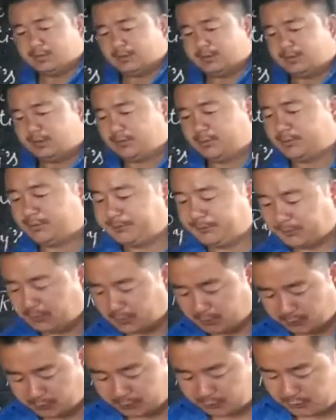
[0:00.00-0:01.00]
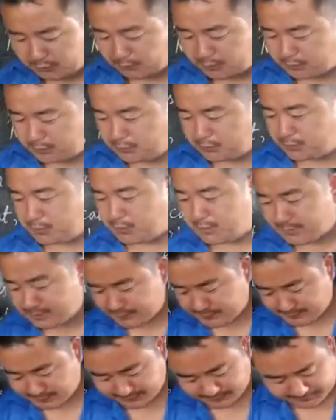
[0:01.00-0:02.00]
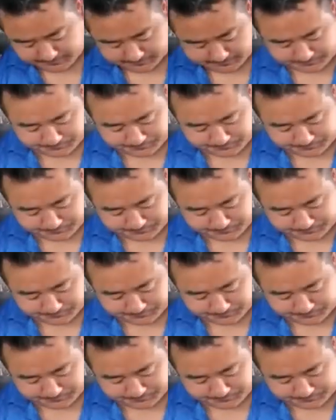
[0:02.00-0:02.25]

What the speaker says: Here, what you can do is,